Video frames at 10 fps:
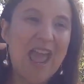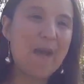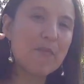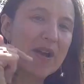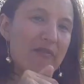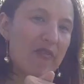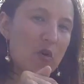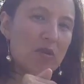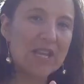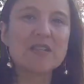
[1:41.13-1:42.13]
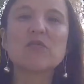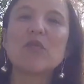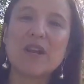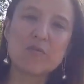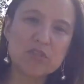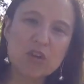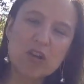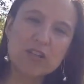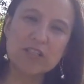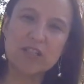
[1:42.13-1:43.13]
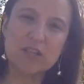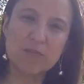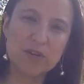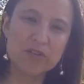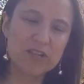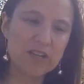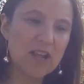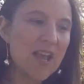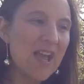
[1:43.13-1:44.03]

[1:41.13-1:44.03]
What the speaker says: and my focus when I was talking to the person.